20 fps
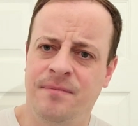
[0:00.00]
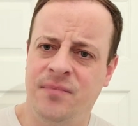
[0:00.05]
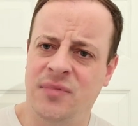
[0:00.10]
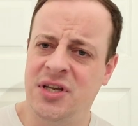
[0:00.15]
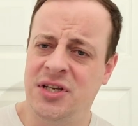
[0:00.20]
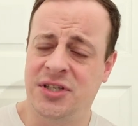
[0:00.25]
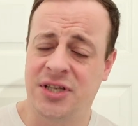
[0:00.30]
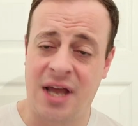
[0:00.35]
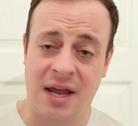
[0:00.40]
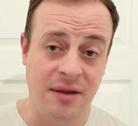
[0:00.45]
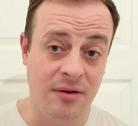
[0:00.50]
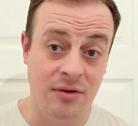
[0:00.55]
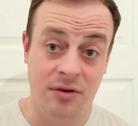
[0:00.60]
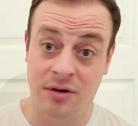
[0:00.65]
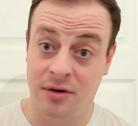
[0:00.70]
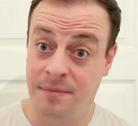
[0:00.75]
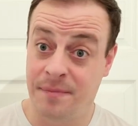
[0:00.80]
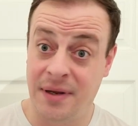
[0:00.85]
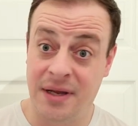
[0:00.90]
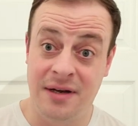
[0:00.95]
This game
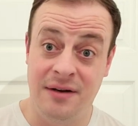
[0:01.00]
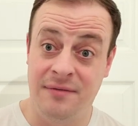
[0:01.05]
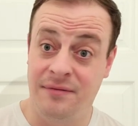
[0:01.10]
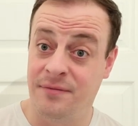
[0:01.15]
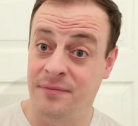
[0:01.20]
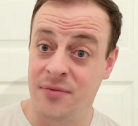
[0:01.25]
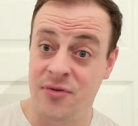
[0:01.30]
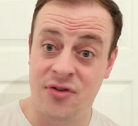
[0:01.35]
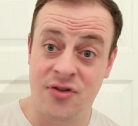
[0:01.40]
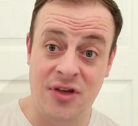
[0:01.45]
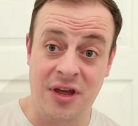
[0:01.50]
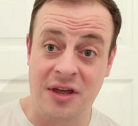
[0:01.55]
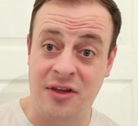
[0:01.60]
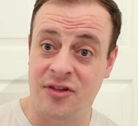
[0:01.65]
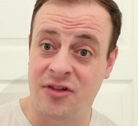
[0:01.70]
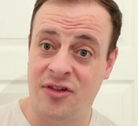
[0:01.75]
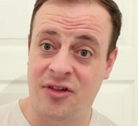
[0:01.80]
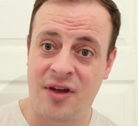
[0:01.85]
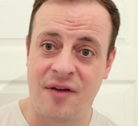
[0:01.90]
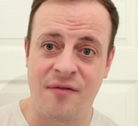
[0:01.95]
could have been
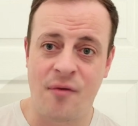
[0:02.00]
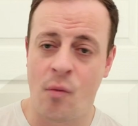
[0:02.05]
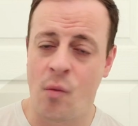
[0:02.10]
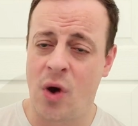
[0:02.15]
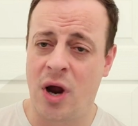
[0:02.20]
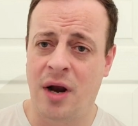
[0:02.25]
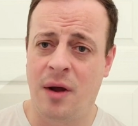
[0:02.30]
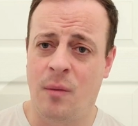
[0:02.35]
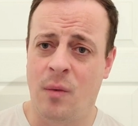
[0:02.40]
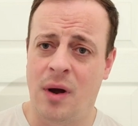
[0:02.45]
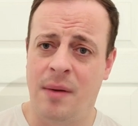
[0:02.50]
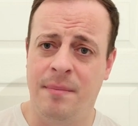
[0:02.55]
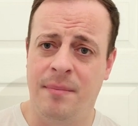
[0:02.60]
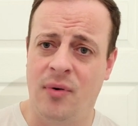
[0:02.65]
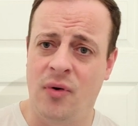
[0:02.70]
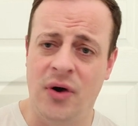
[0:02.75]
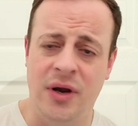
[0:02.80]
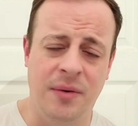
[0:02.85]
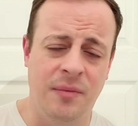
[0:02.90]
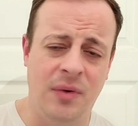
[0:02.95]
6-7-1 at one
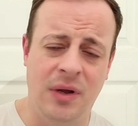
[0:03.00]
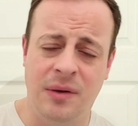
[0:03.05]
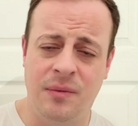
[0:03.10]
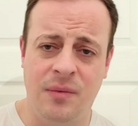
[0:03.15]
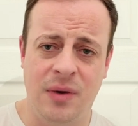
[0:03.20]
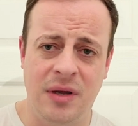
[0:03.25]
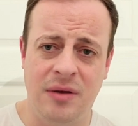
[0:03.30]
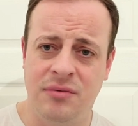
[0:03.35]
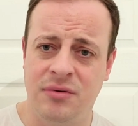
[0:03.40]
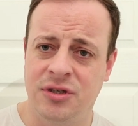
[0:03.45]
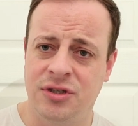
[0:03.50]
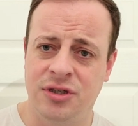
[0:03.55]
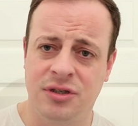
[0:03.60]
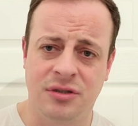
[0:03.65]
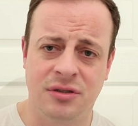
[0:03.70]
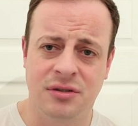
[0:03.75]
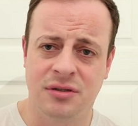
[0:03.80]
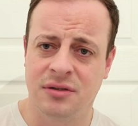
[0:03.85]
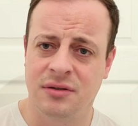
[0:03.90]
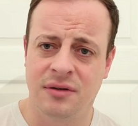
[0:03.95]
point. We were
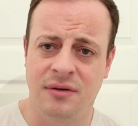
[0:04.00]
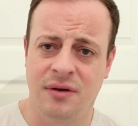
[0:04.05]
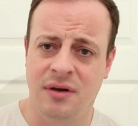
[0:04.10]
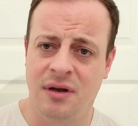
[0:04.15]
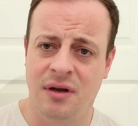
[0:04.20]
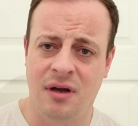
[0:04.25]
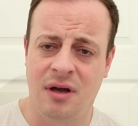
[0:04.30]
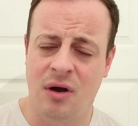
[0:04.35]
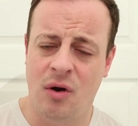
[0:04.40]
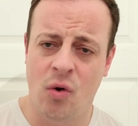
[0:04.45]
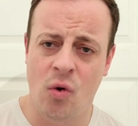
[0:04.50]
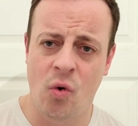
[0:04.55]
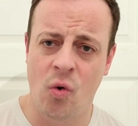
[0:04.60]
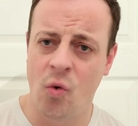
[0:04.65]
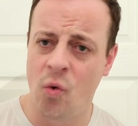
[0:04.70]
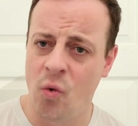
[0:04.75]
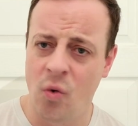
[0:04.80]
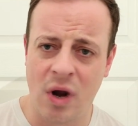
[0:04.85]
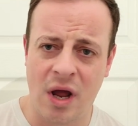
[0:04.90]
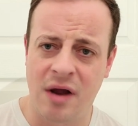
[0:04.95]
just
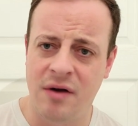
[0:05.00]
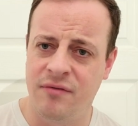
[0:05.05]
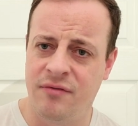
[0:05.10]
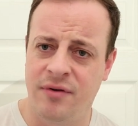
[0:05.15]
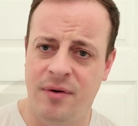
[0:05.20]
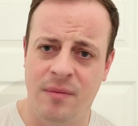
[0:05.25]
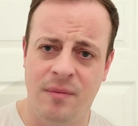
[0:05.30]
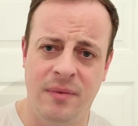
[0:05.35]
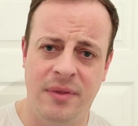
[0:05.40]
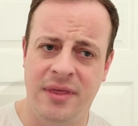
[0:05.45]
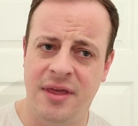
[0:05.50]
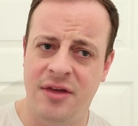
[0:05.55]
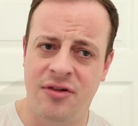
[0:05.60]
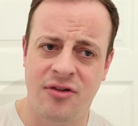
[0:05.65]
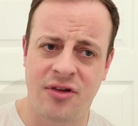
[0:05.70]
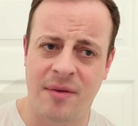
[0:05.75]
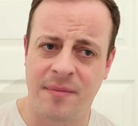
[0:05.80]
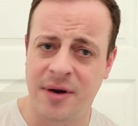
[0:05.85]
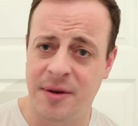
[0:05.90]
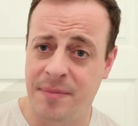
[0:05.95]
all over them. It's
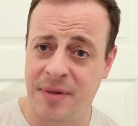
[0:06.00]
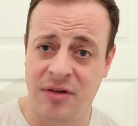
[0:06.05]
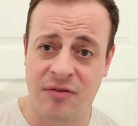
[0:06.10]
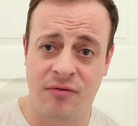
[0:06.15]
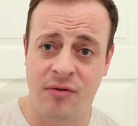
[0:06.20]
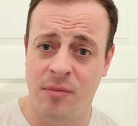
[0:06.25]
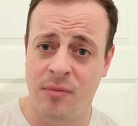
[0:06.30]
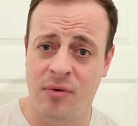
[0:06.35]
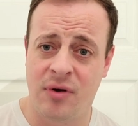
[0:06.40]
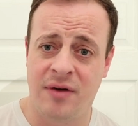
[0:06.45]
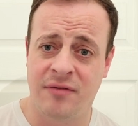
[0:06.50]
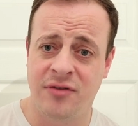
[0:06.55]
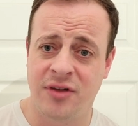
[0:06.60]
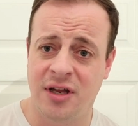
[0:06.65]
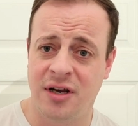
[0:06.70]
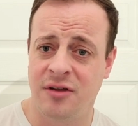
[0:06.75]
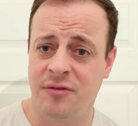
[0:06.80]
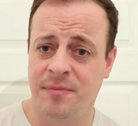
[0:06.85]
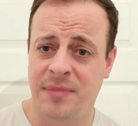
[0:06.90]
some of the best football I've seen us